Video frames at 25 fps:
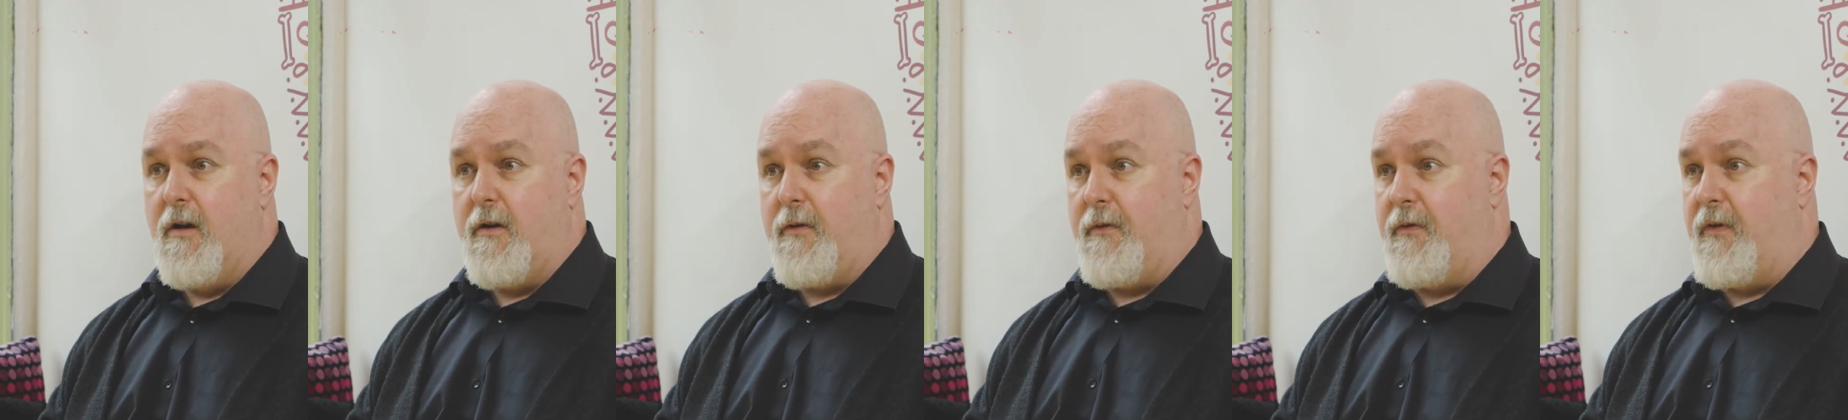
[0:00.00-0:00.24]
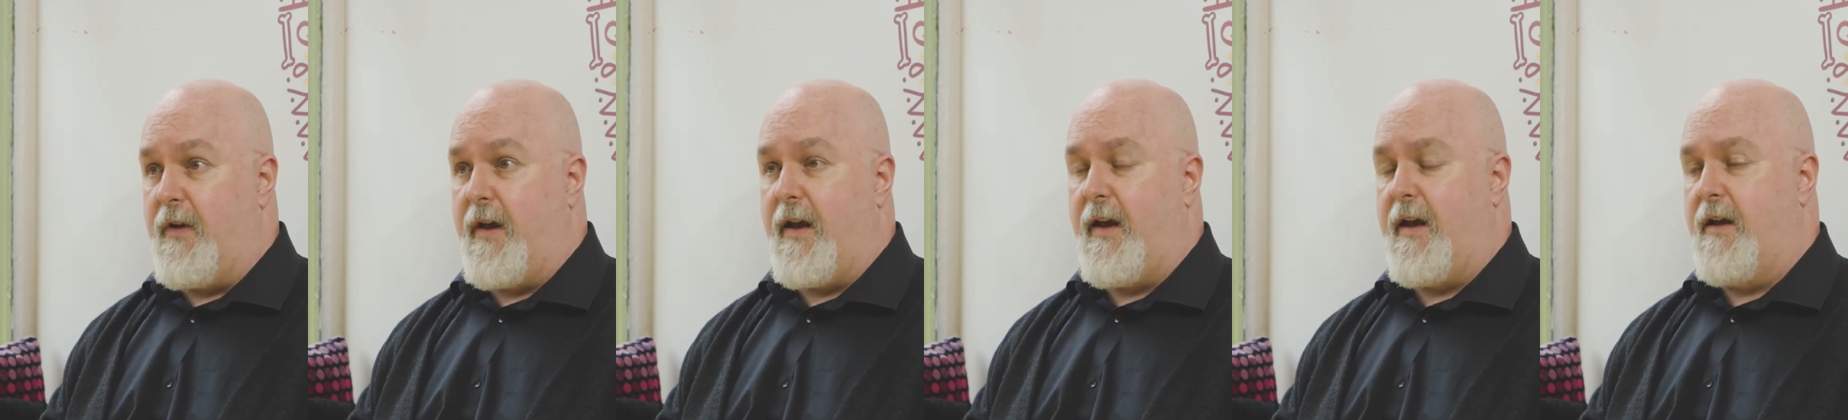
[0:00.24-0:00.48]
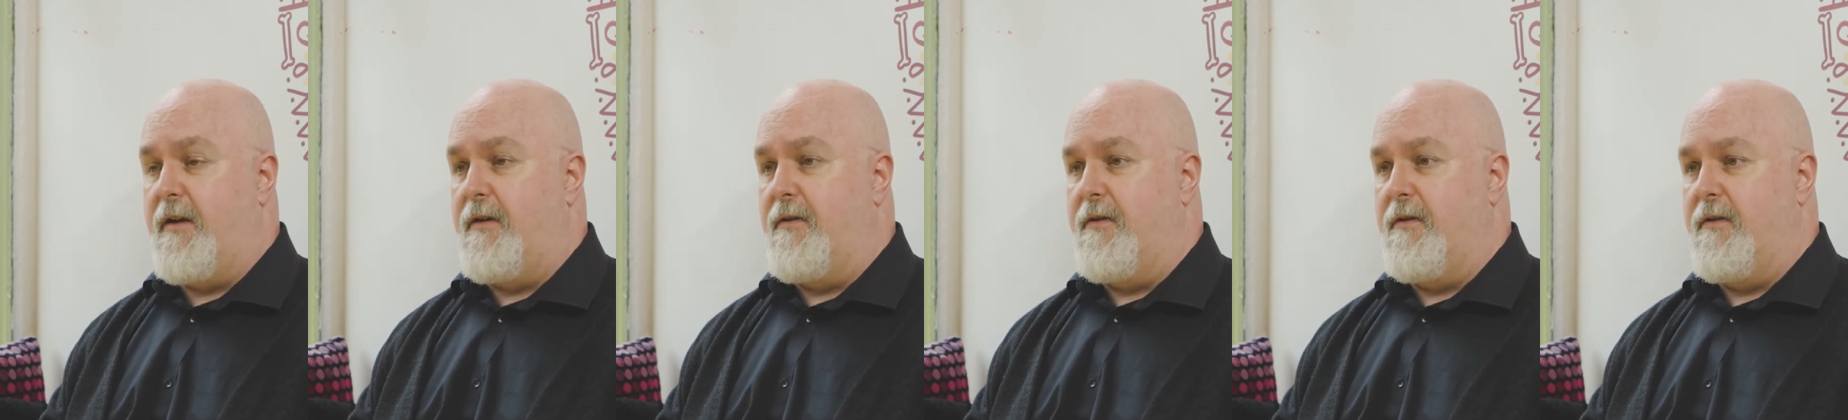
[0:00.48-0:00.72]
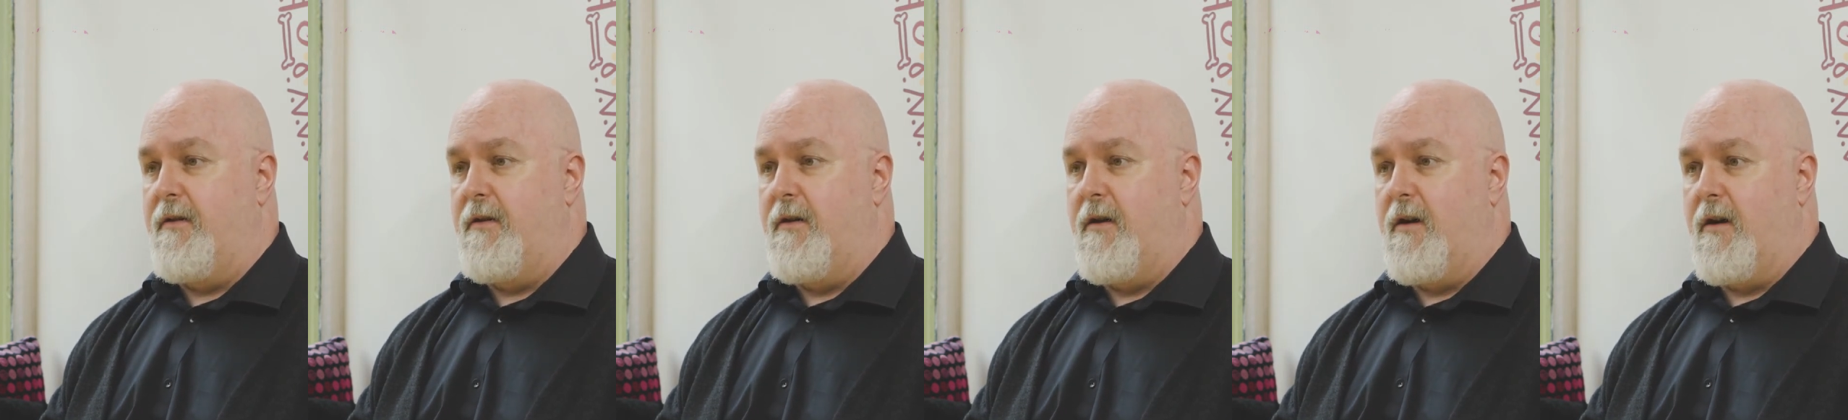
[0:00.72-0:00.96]

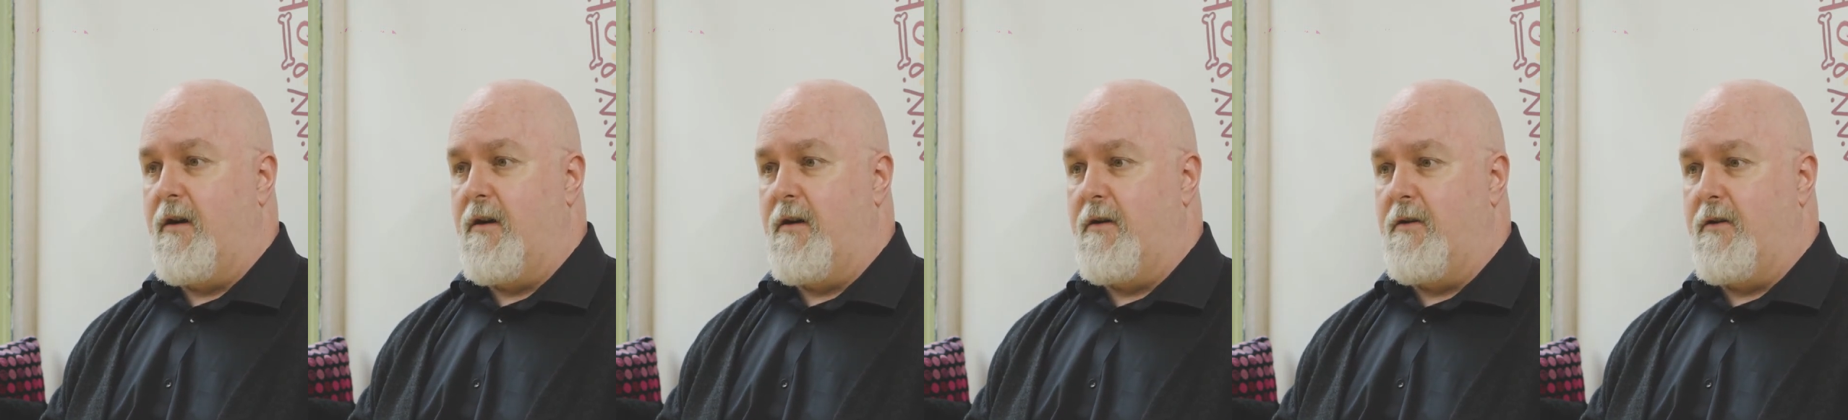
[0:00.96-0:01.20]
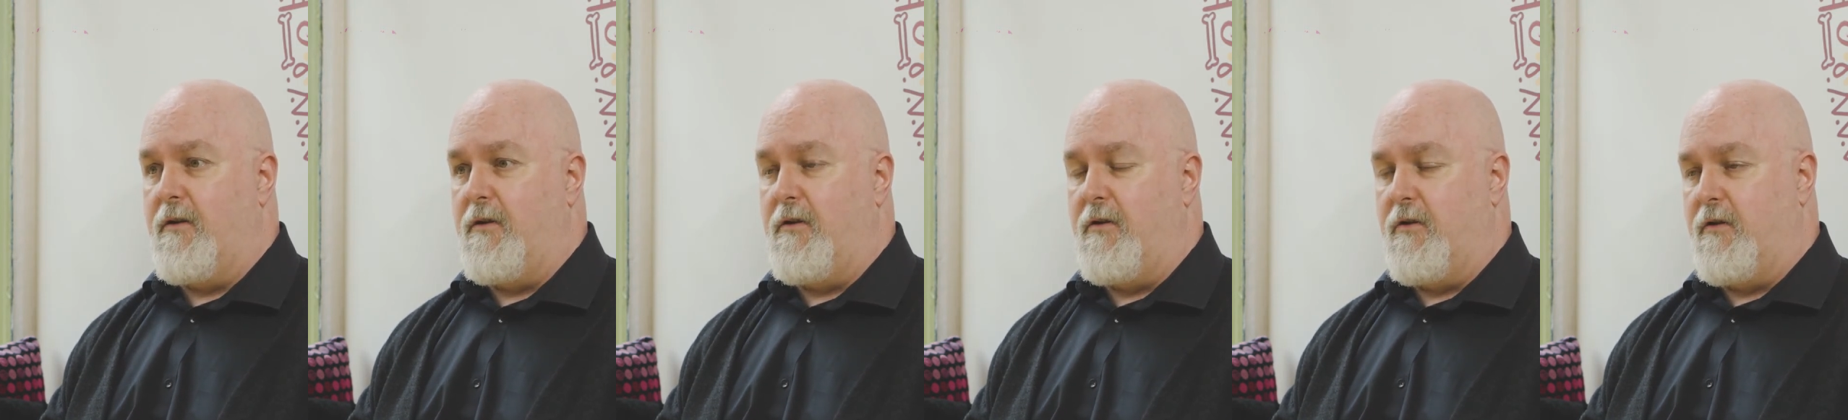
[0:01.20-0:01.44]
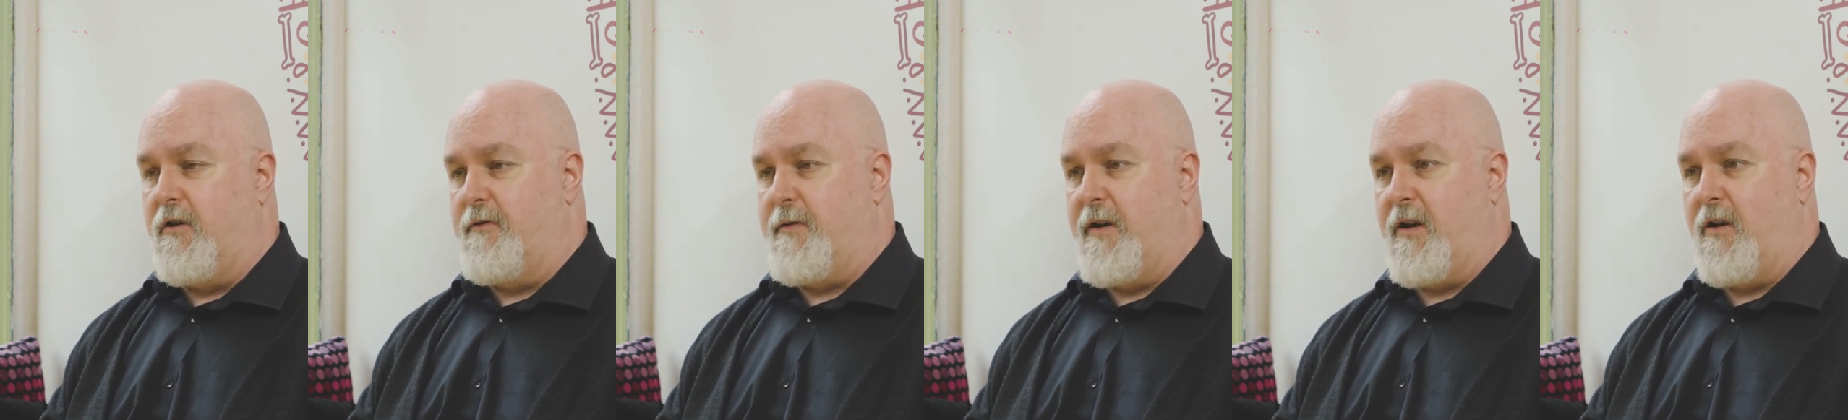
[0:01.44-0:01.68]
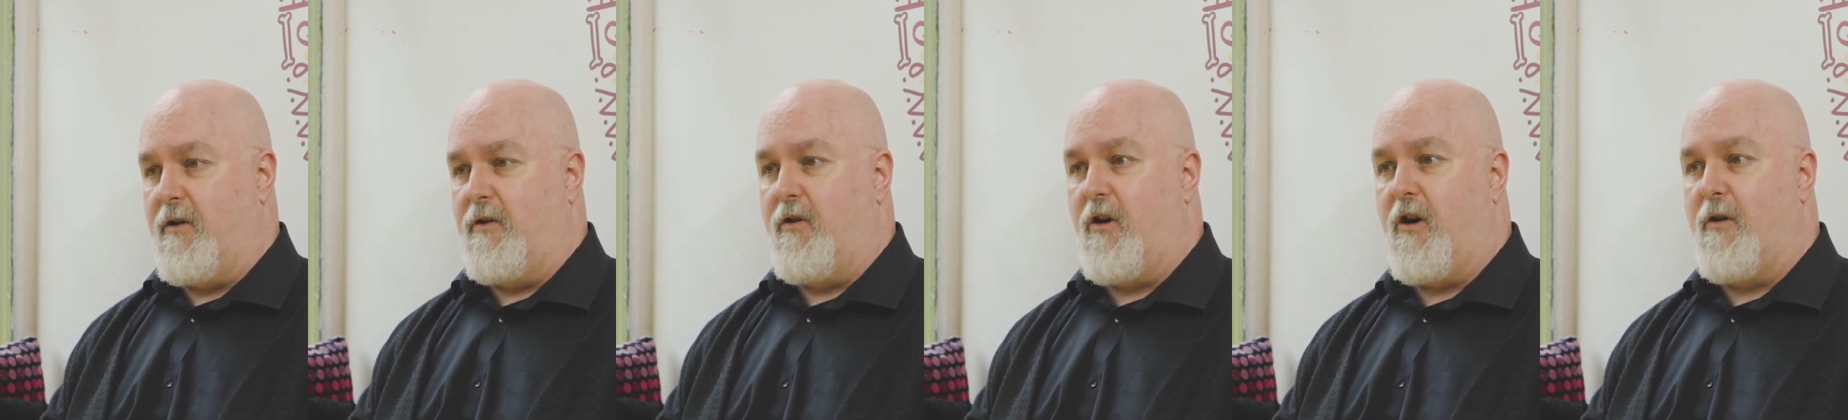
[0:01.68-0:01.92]
then you'll
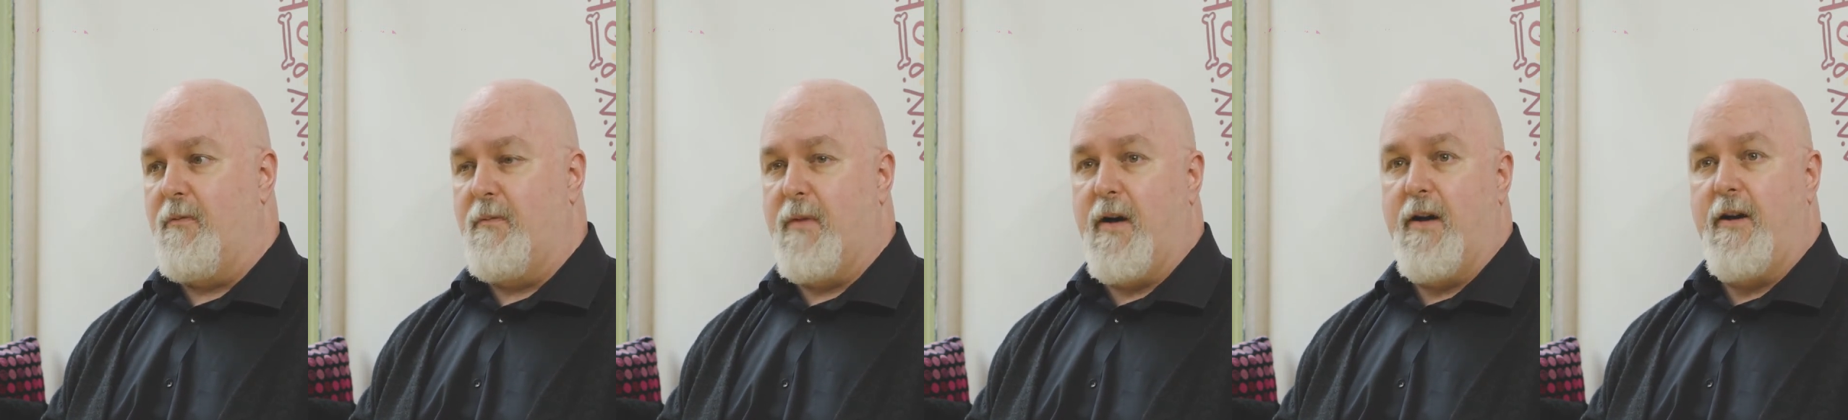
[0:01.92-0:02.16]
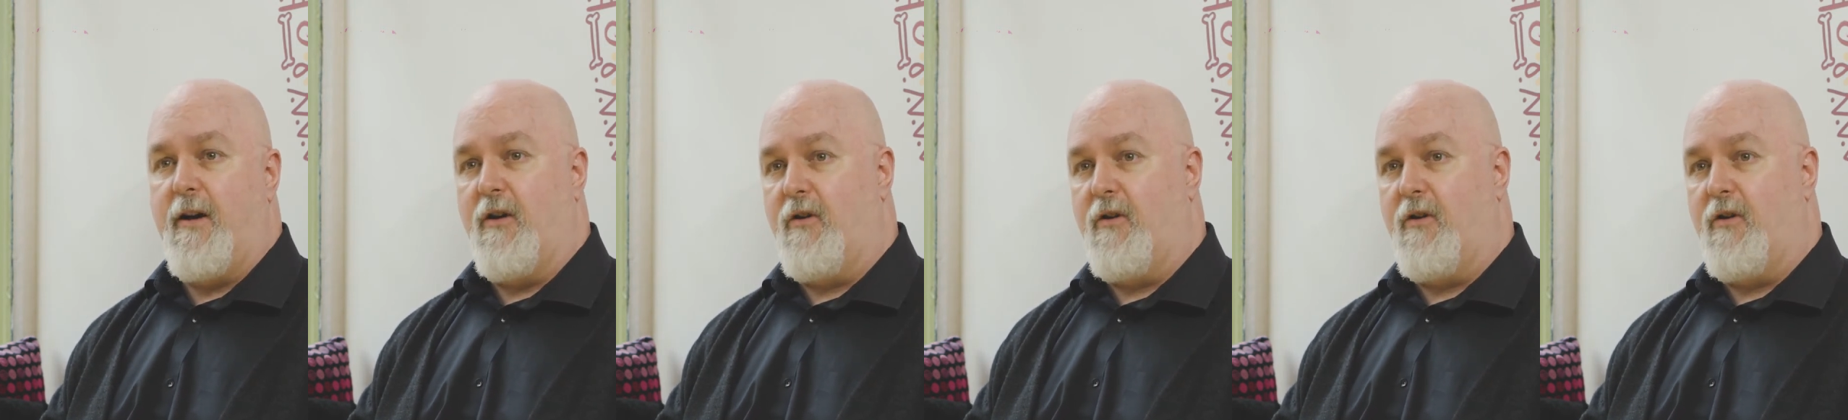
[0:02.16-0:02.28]
spend a lot of money,